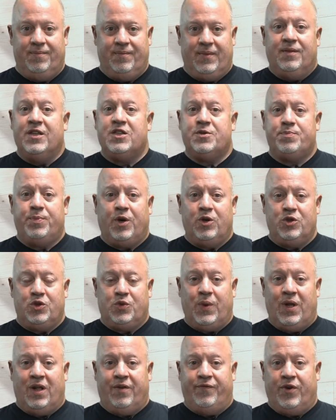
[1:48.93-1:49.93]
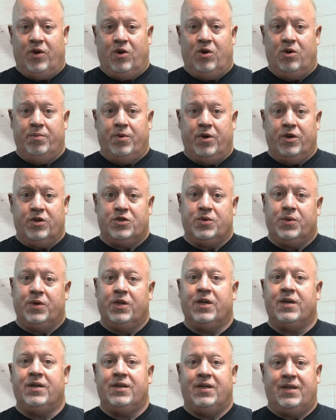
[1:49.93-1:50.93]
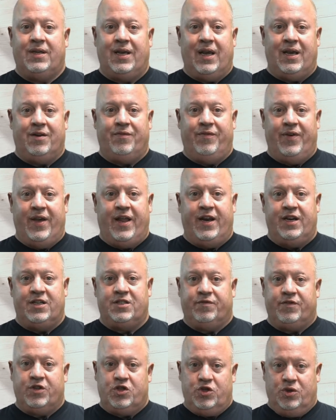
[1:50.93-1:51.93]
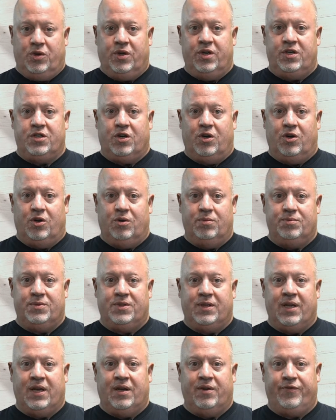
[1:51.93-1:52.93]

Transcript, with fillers: This bodes well for homeowners who are looking to take advantage of the shortage of homes